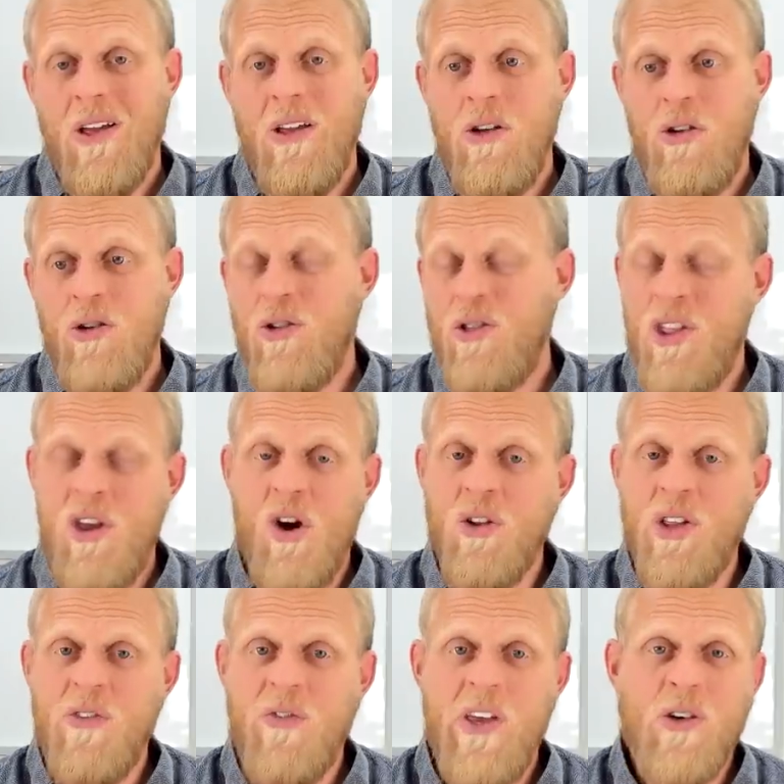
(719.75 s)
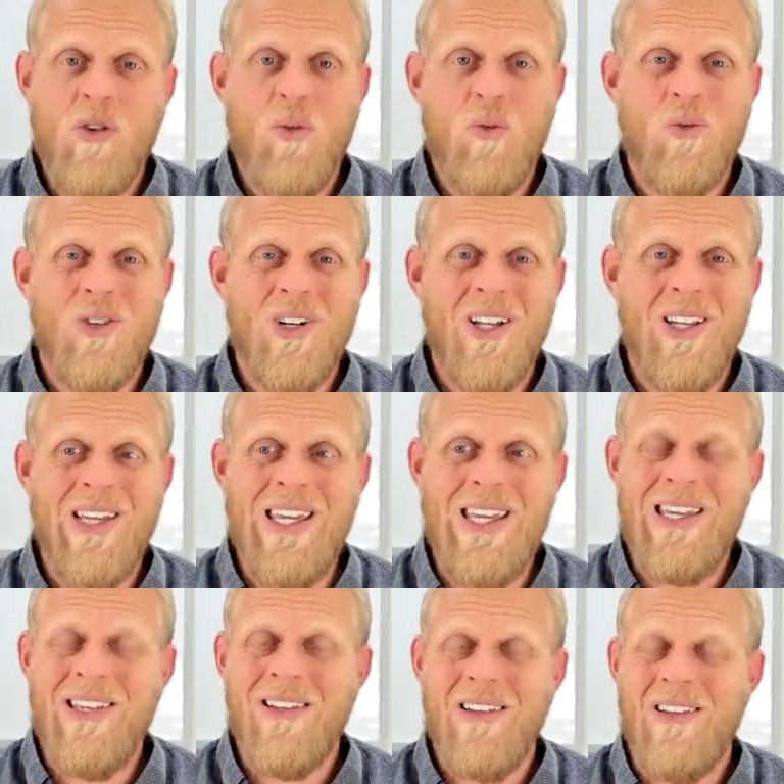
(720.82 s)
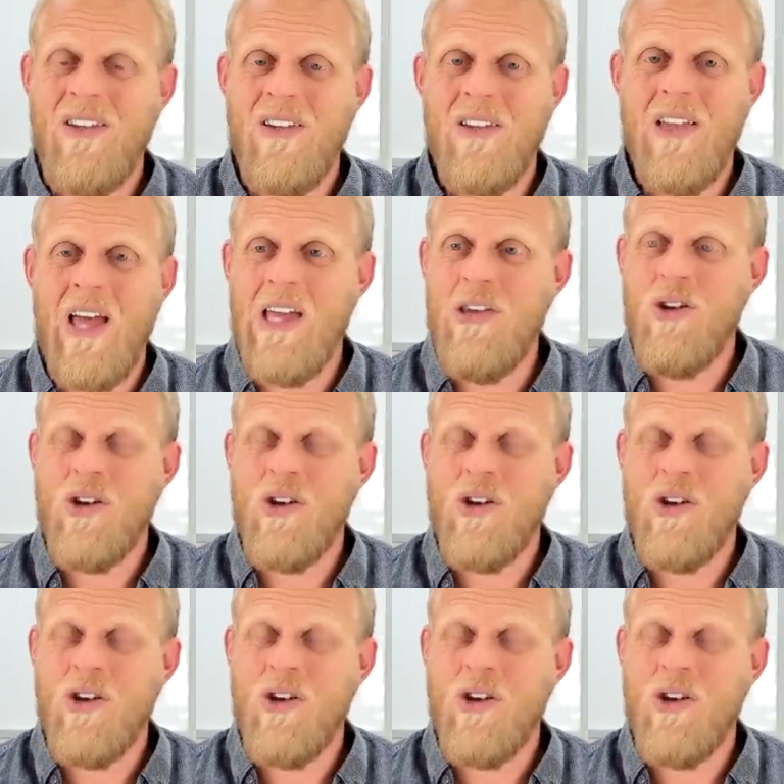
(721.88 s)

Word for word: the only vehicle really that you